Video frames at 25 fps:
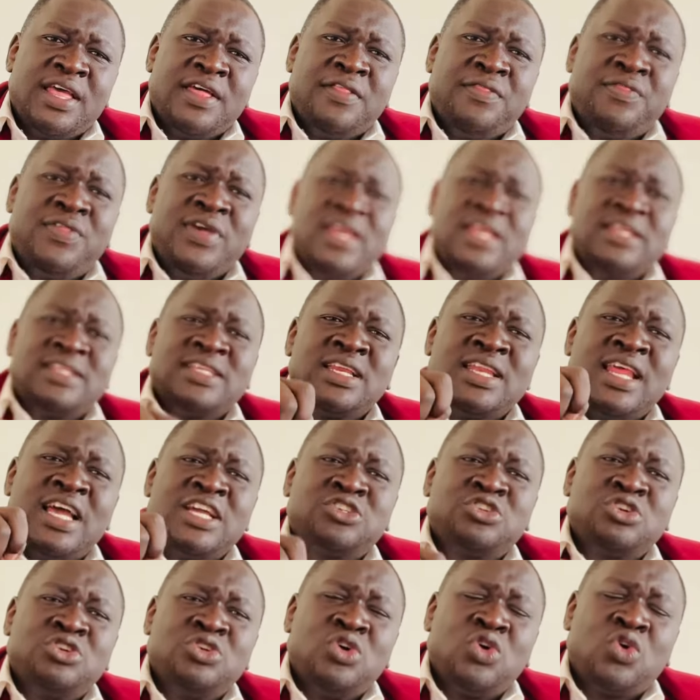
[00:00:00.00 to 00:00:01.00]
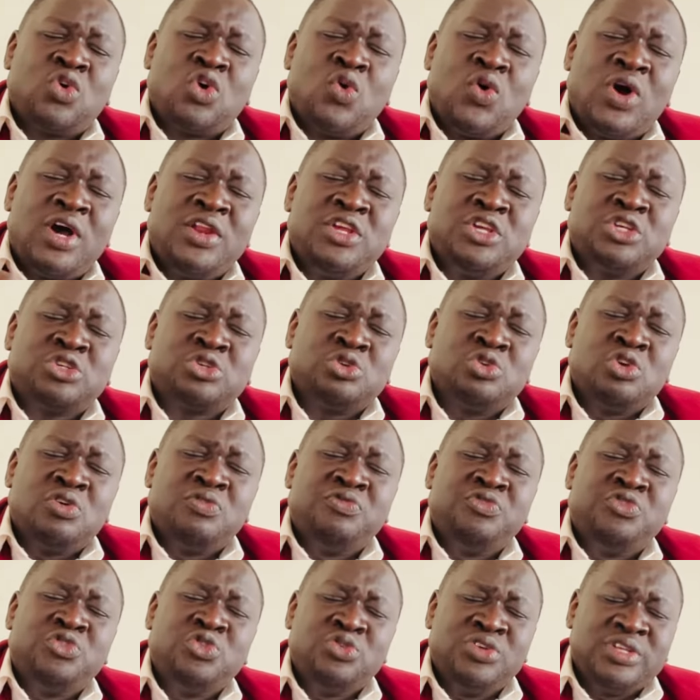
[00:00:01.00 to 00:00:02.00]
the International Coalition
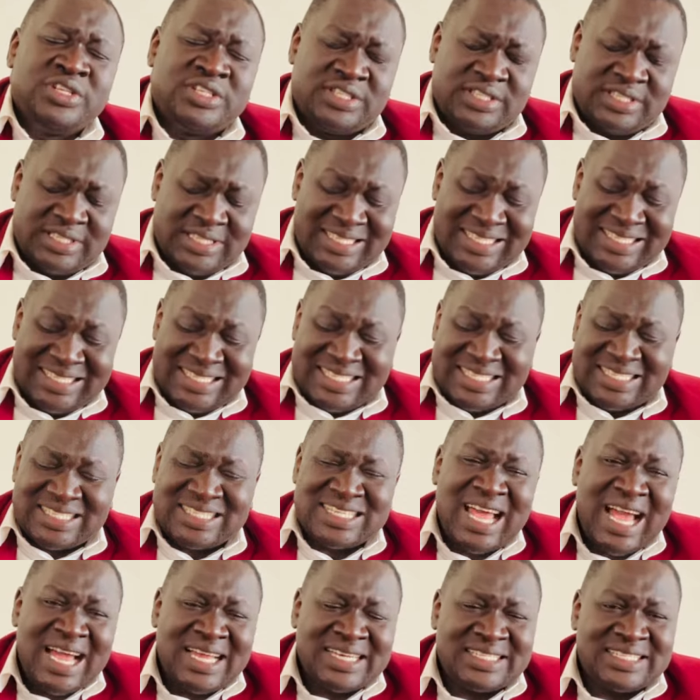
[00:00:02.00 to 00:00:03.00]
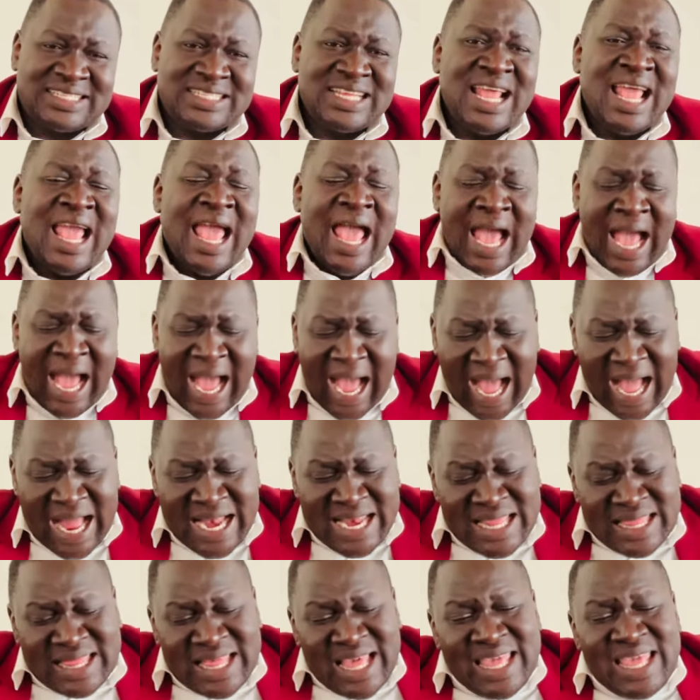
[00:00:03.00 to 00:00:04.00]
of Jurists sat and
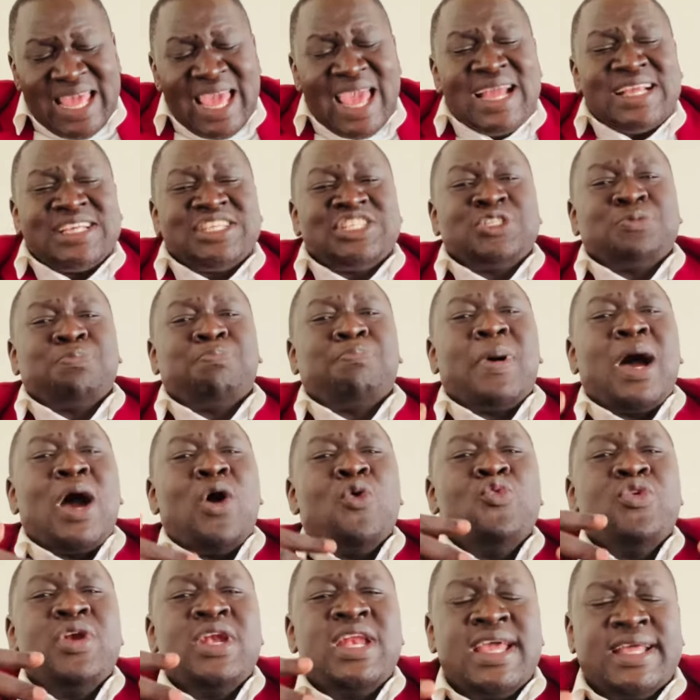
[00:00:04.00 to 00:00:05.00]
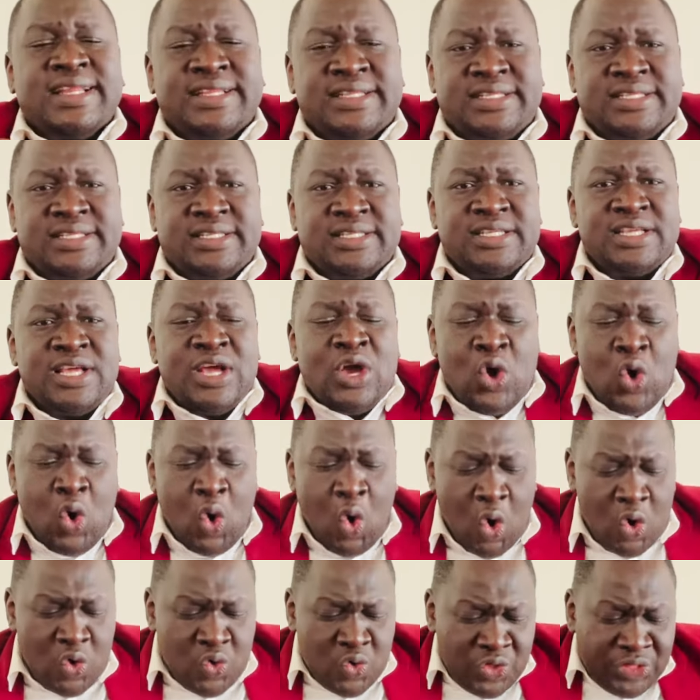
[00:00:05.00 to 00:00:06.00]
they expounded
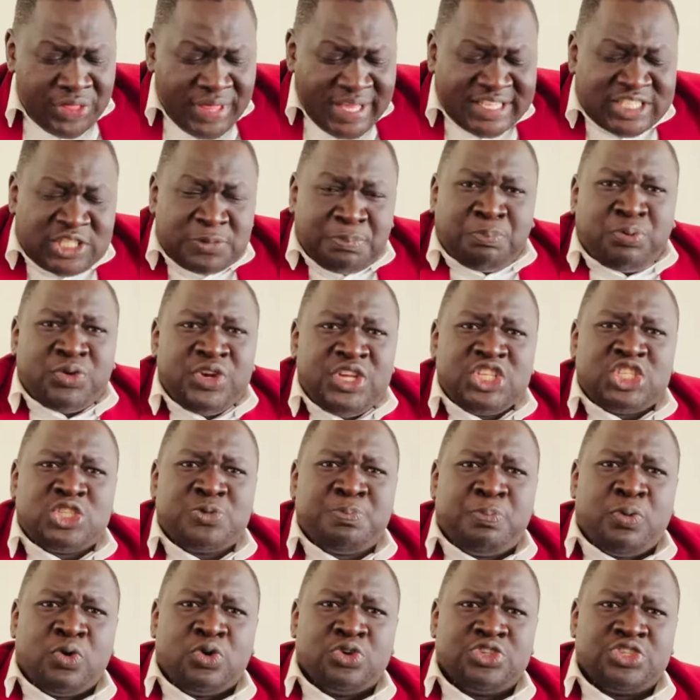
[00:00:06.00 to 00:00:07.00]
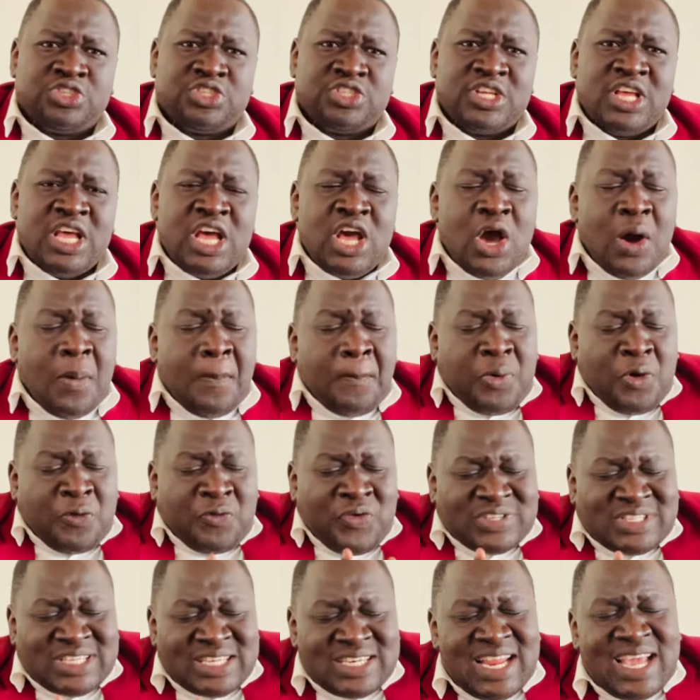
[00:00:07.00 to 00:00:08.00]
on these principles.
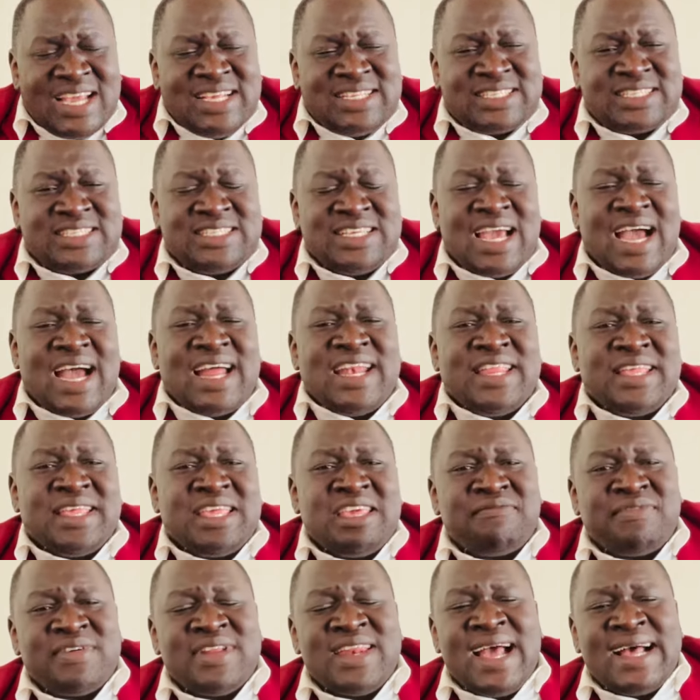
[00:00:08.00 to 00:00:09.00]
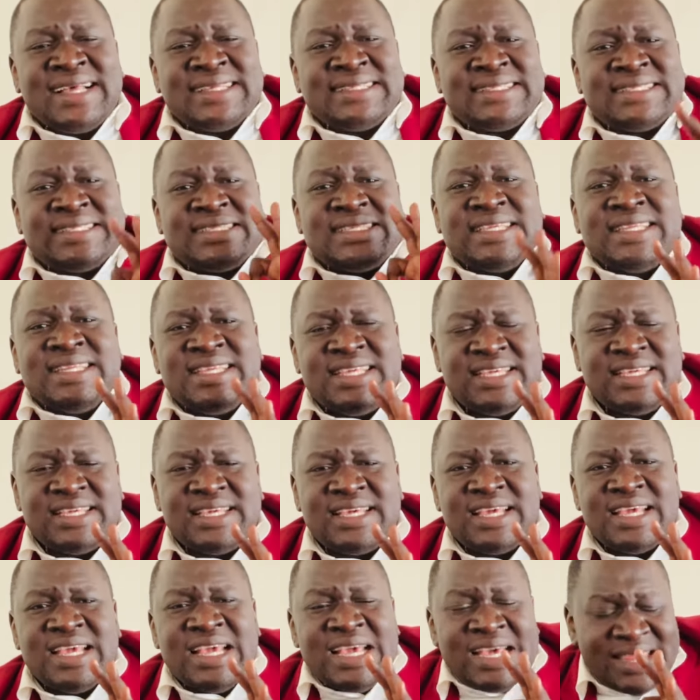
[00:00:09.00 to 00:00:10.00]
Professor Dicey had given us three,
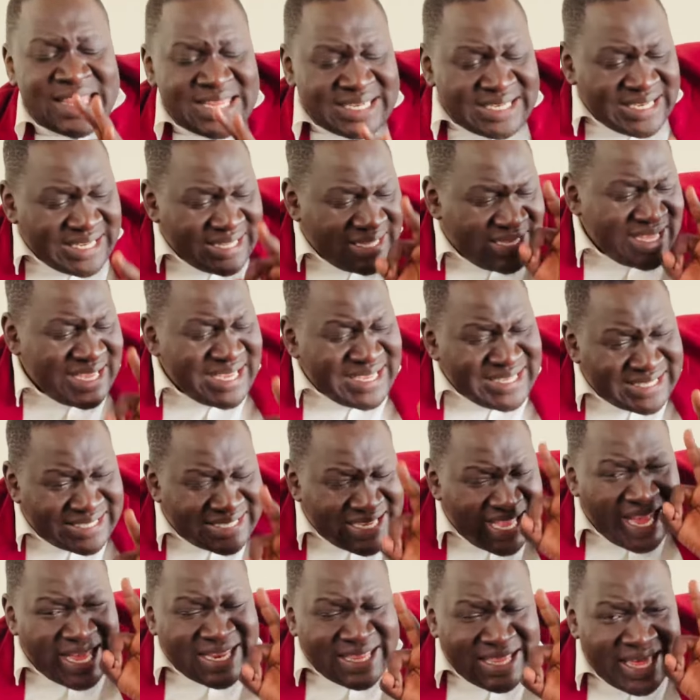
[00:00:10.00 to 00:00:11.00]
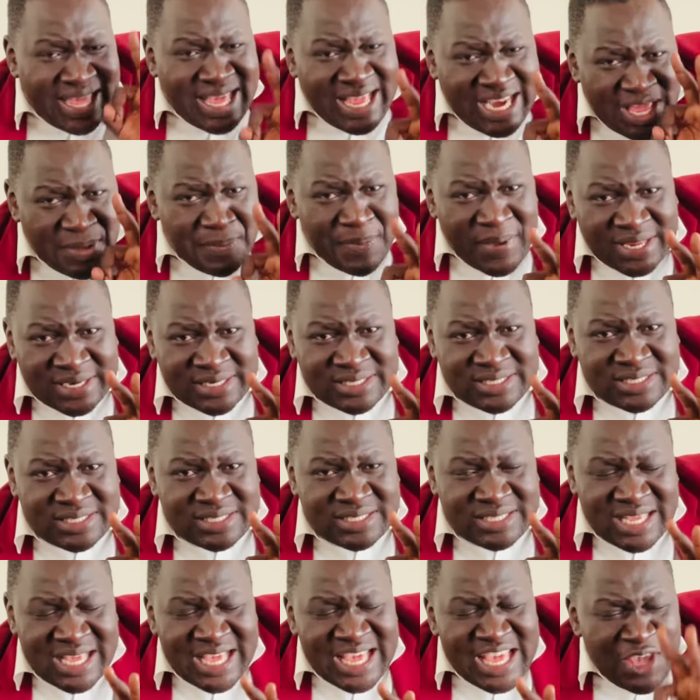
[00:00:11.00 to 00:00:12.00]
that these are the elements.
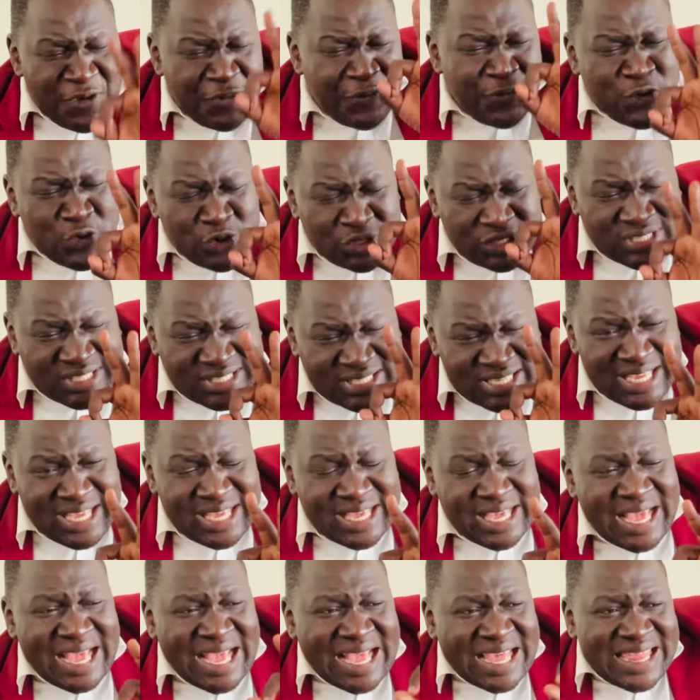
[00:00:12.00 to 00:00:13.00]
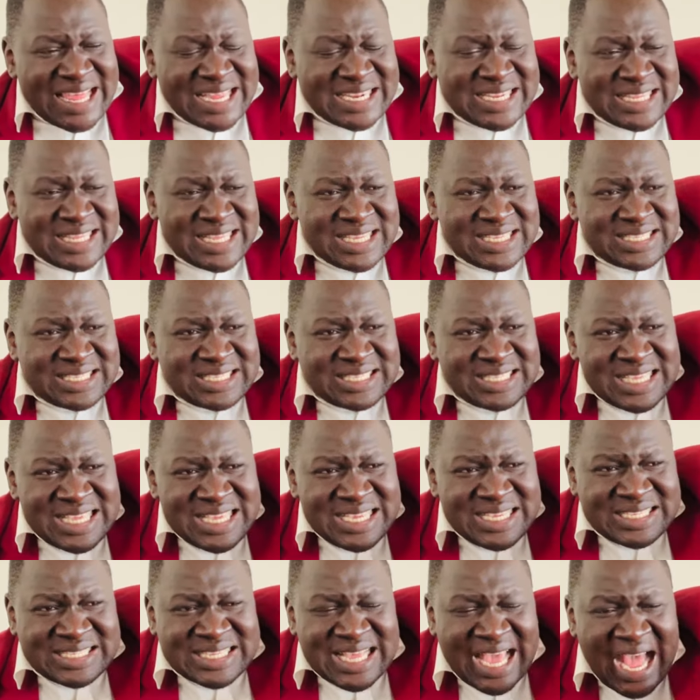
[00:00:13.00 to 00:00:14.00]
If you see that these
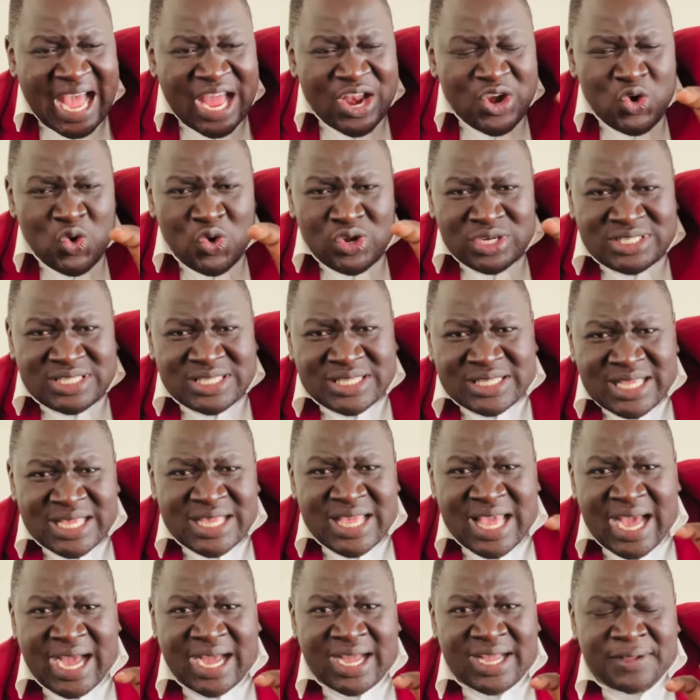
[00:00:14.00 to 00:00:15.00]
things are not there